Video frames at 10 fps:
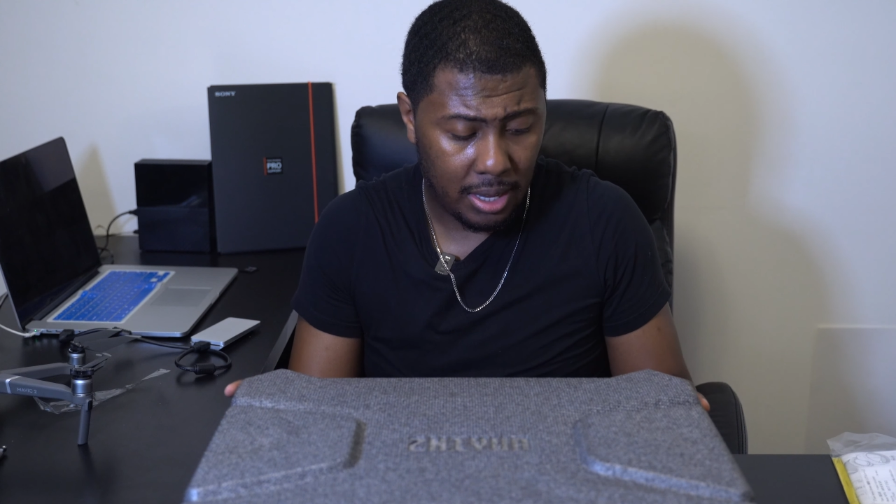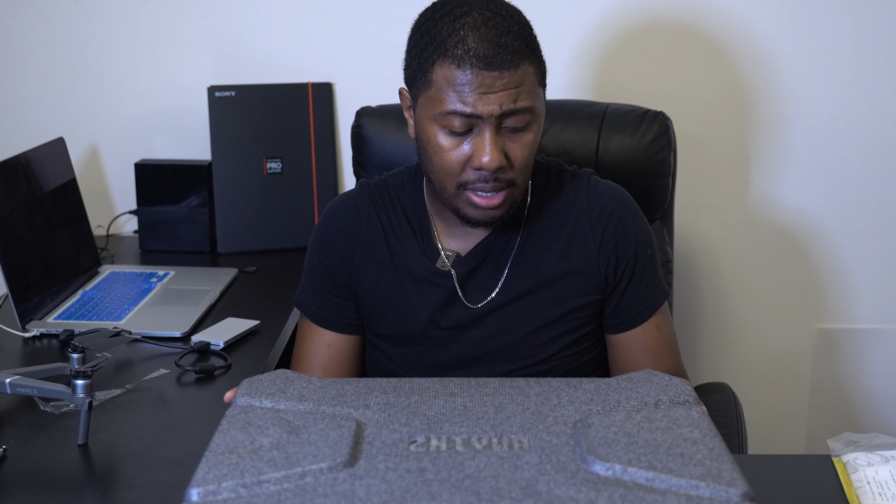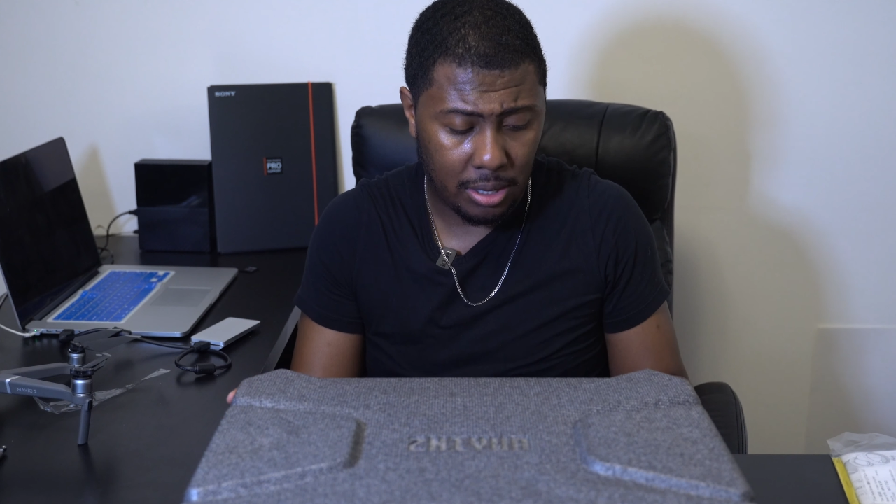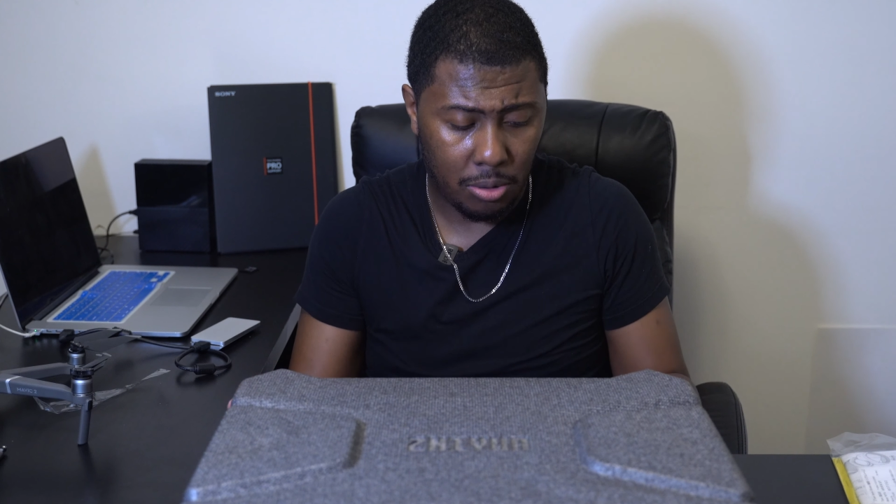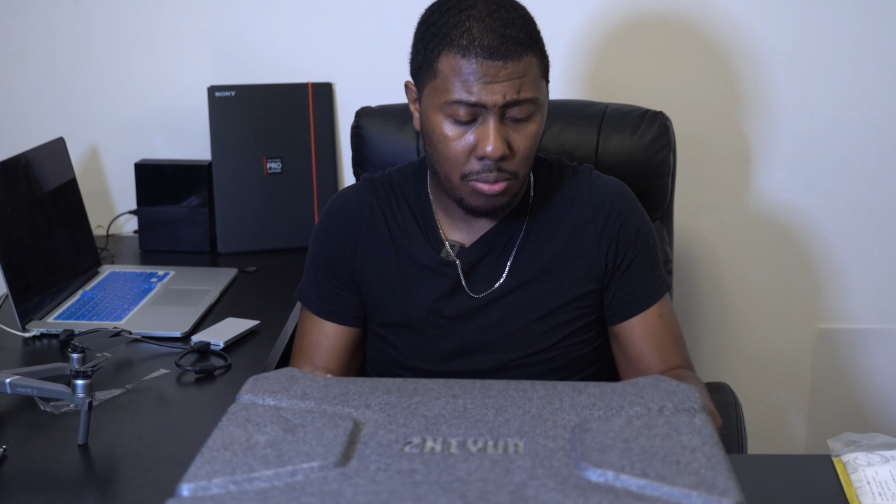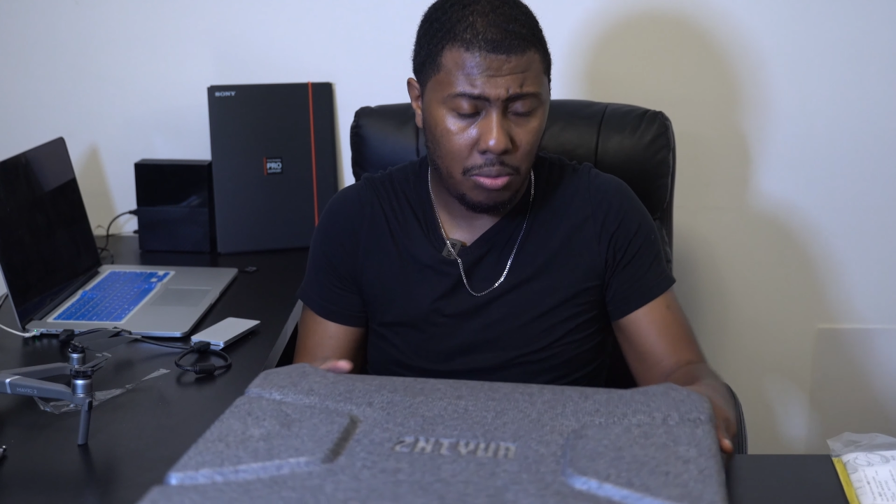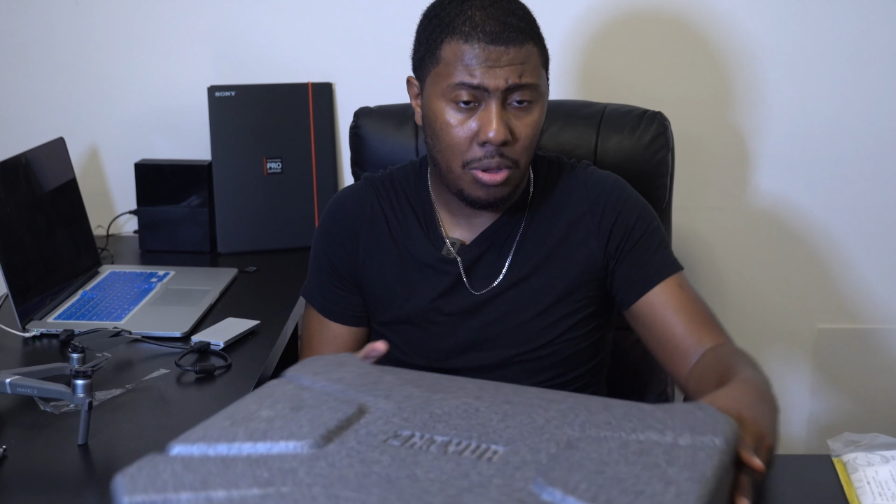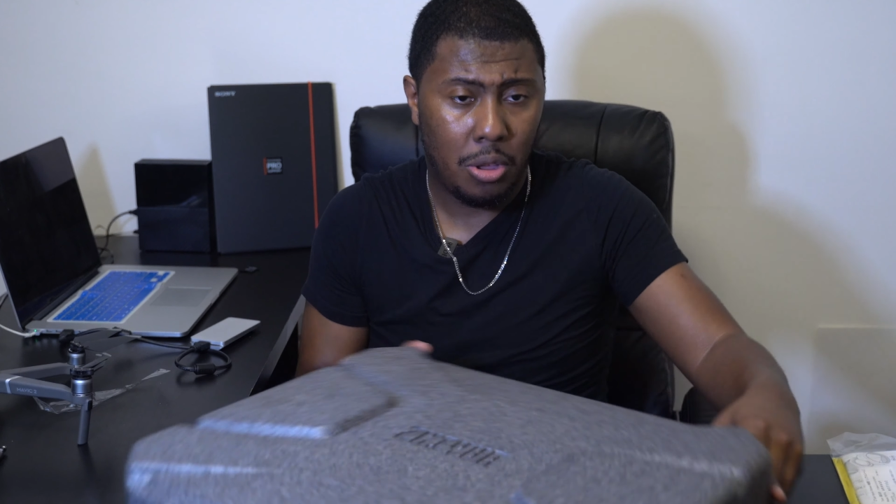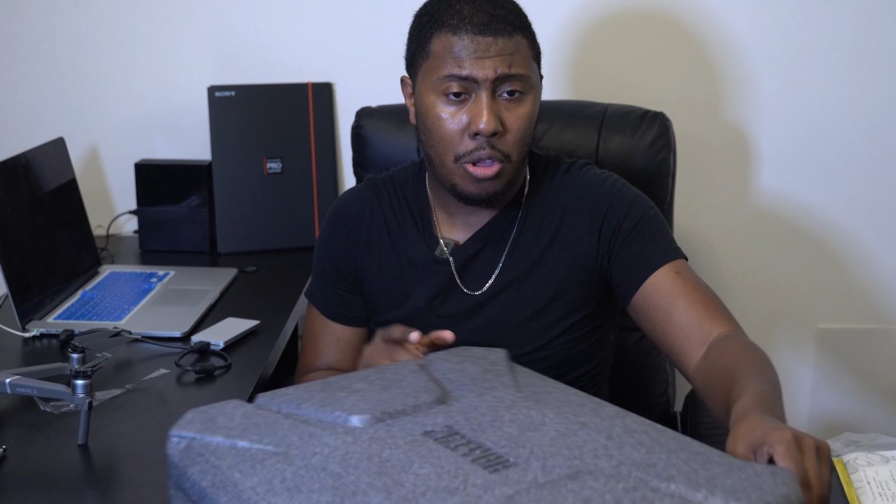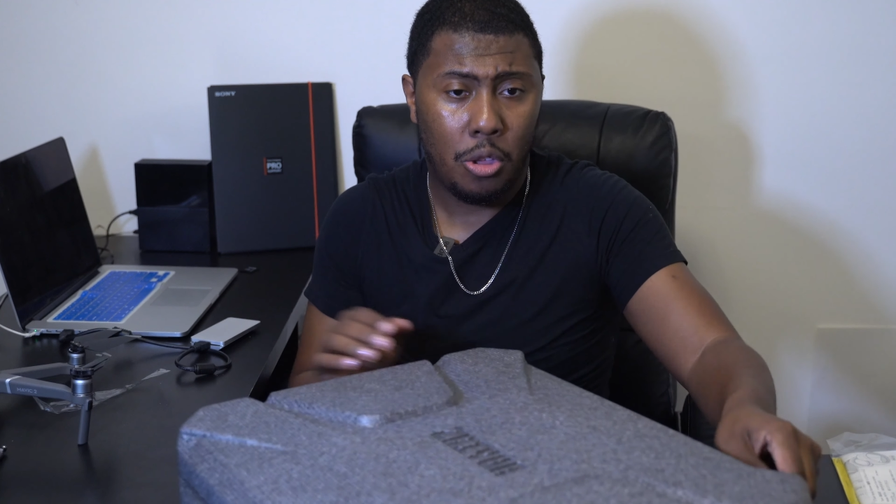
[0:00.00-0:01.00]
So
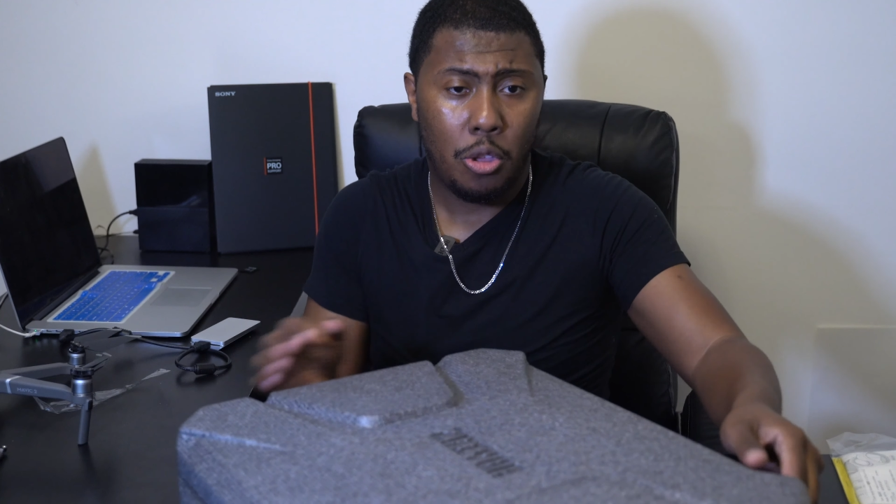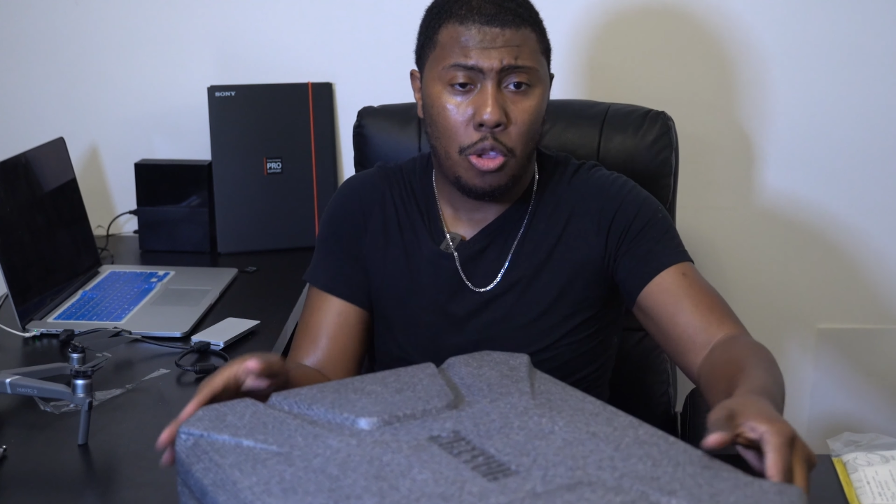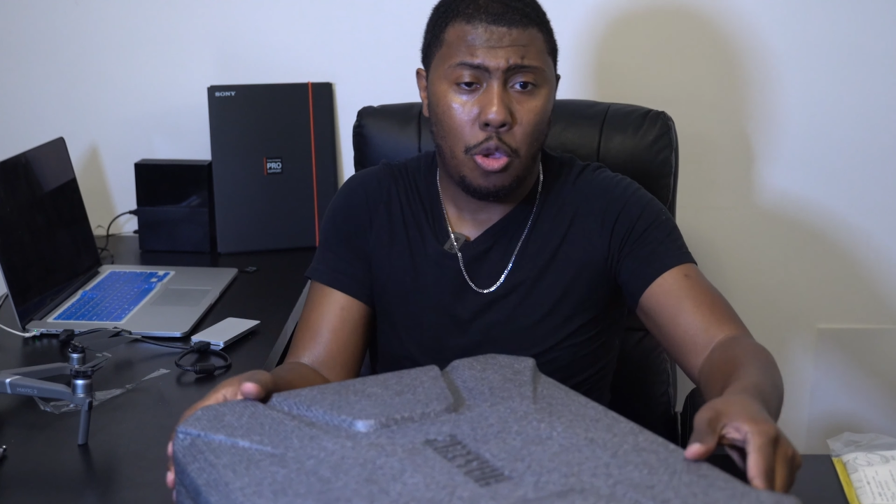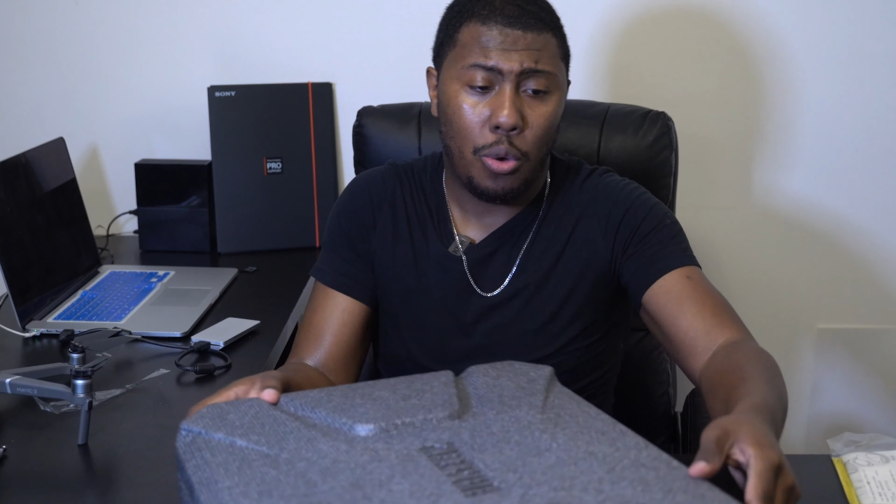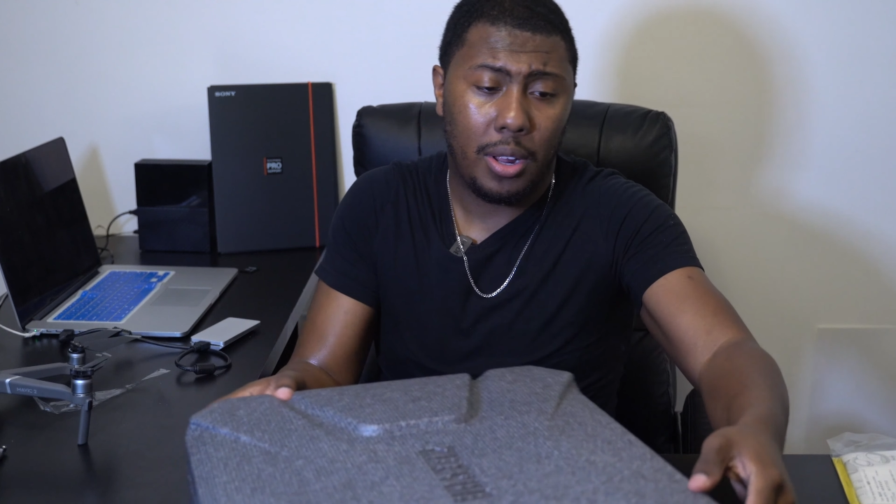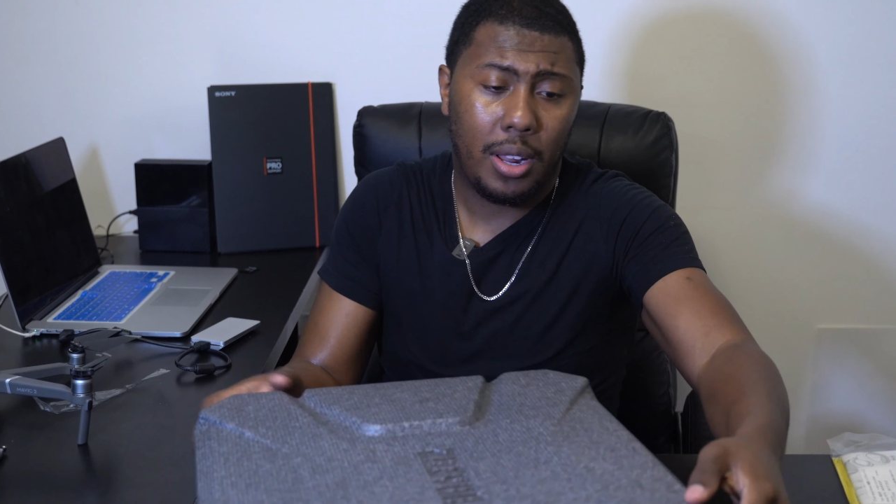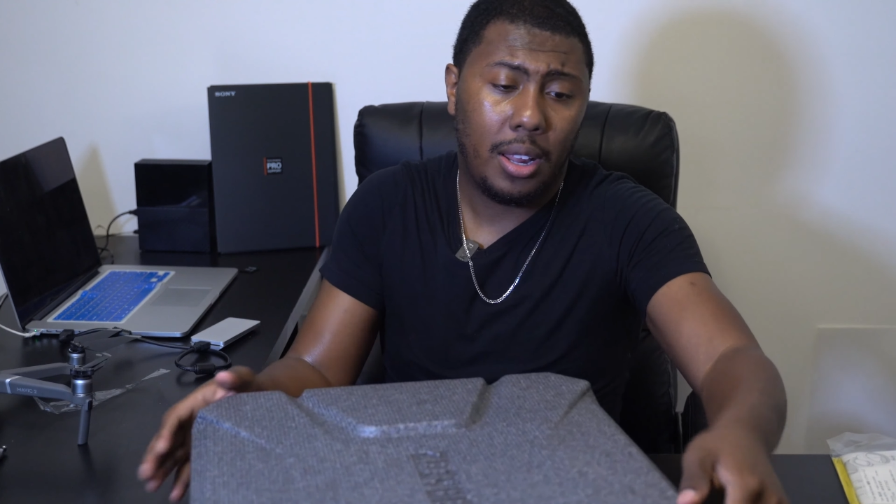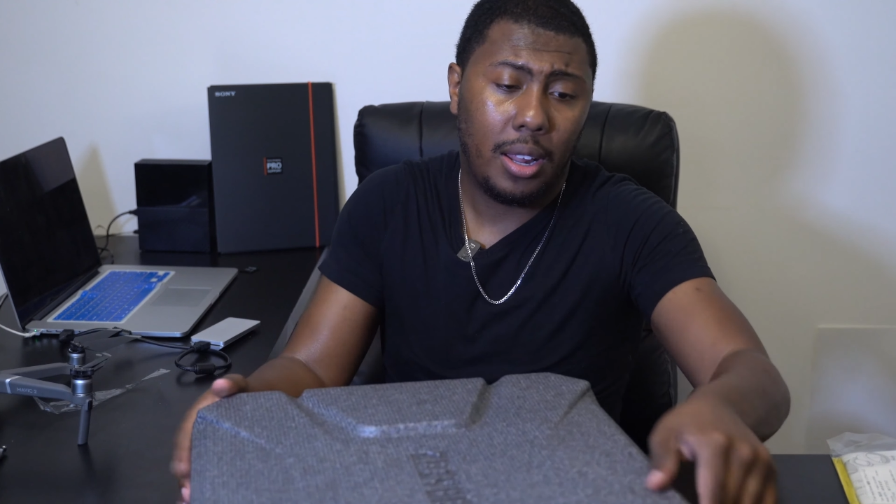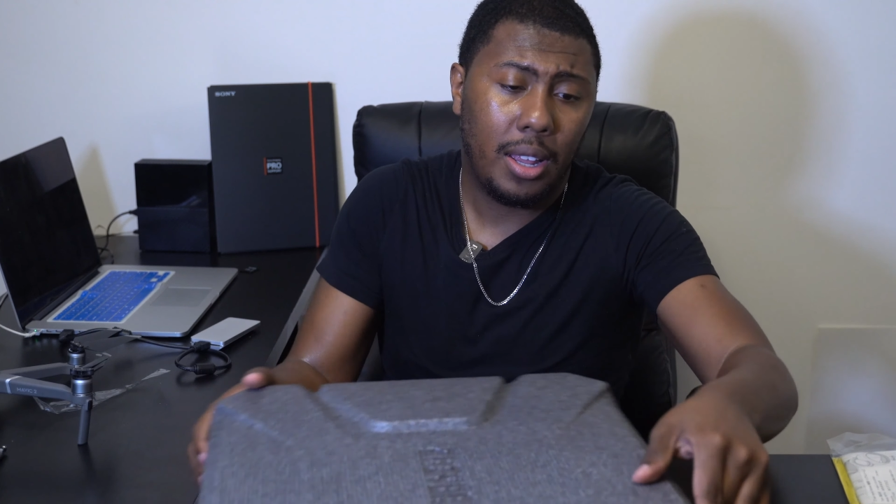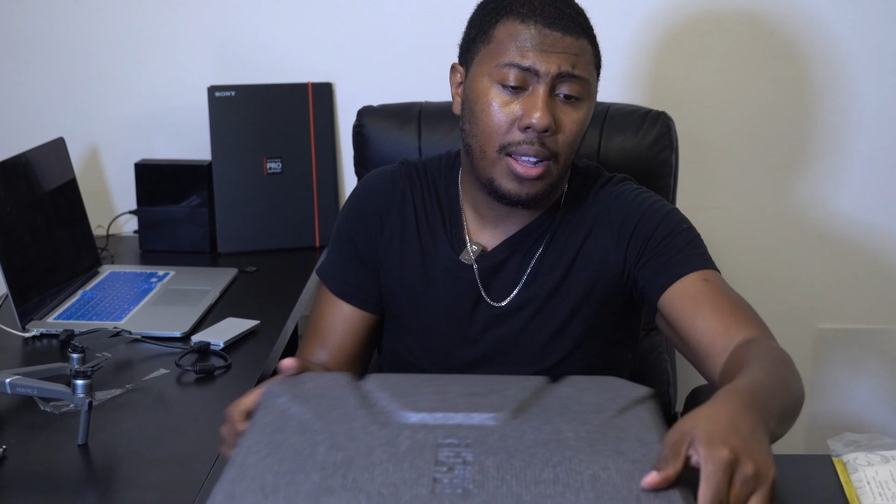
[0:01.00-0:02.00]
you will
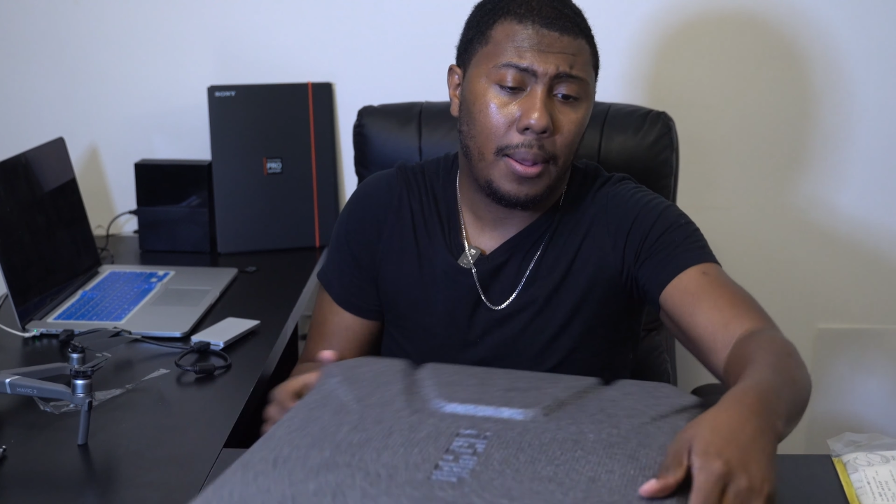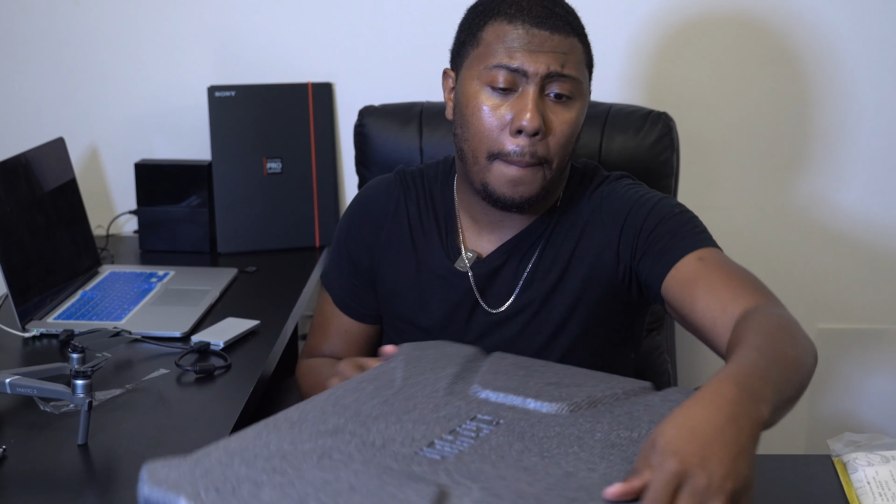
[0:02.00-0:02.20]
click